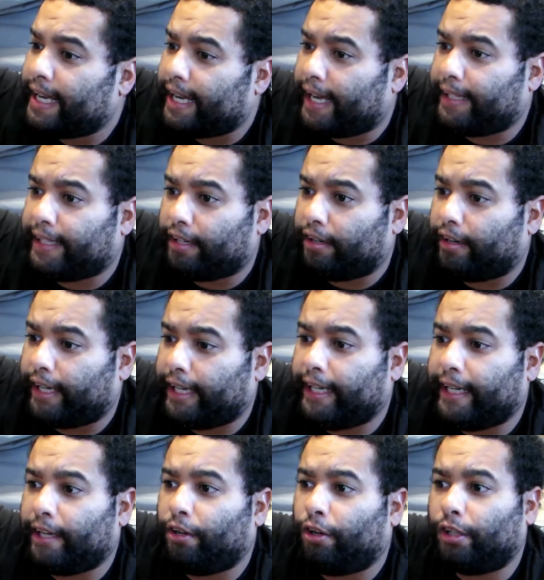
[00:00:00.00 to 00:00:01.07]
and then I'll
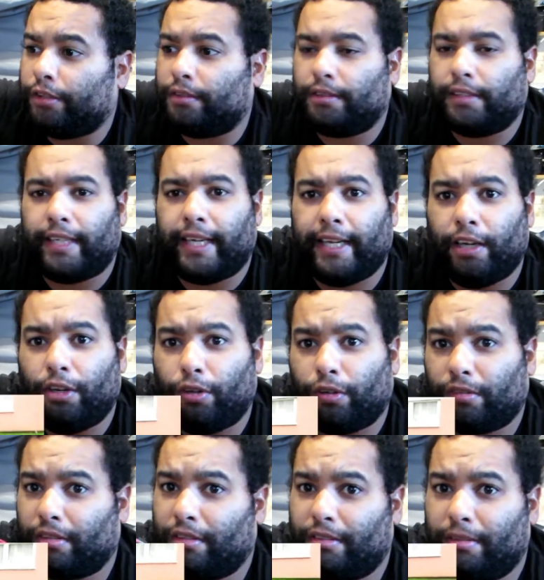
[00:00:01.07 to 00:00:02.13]
heat it on and it
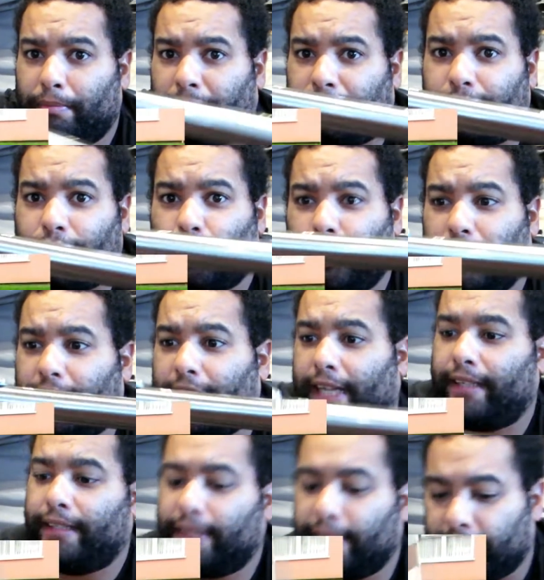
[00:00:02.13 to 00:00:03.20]
looked professionally done.
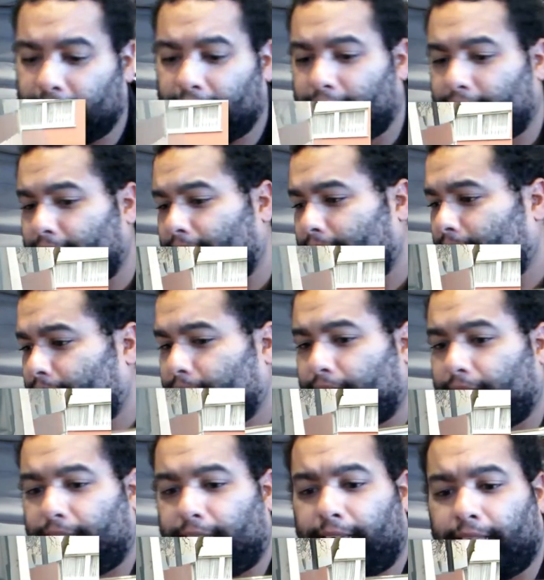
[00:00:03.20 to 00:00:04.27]

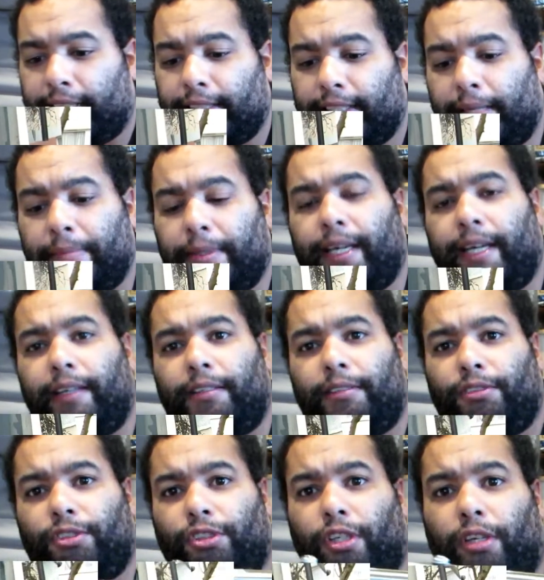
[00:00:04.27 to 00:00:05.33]
And yeah,
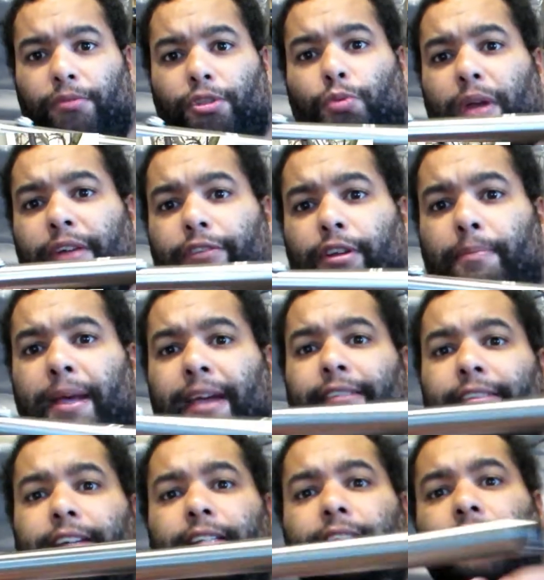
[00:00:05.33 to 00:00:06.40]
so I'm just waiting for the
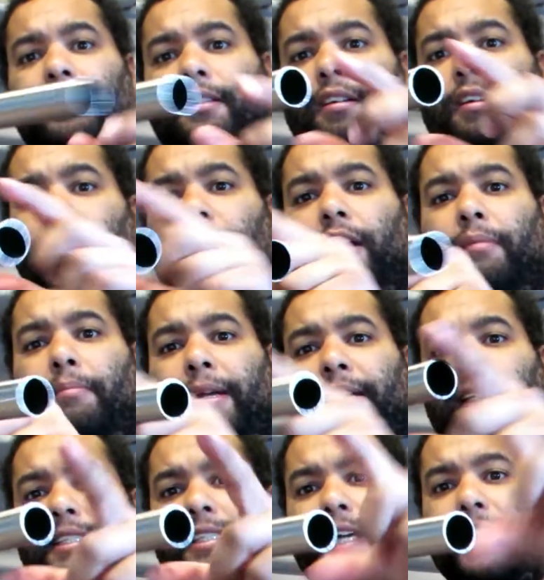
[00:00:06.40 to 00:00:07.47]
bearing, make
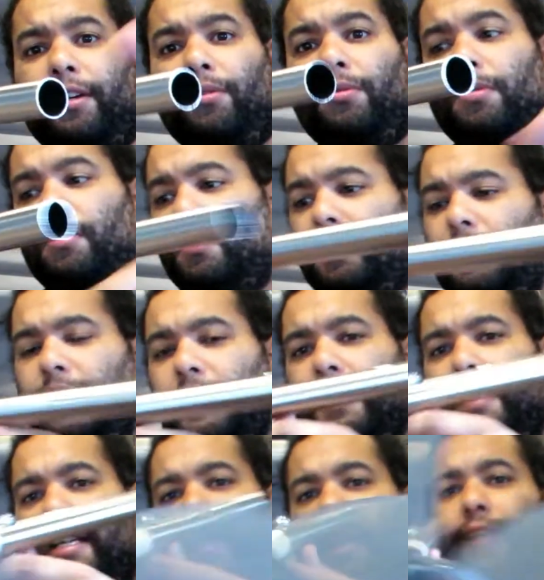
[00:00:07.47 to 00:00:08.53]
the tail,
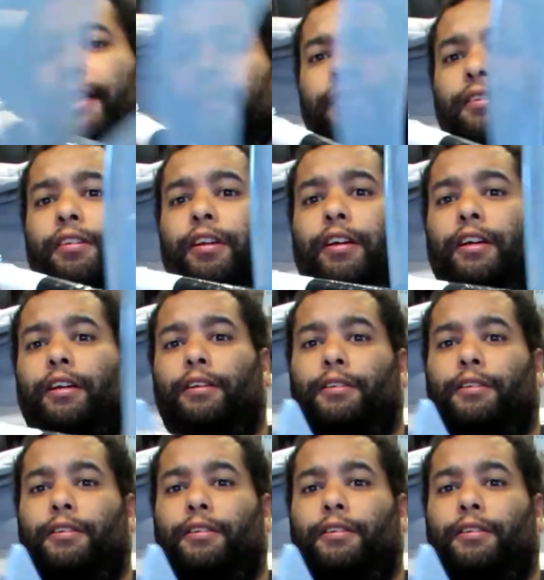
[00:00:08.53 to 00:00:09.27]
and then I'm gonna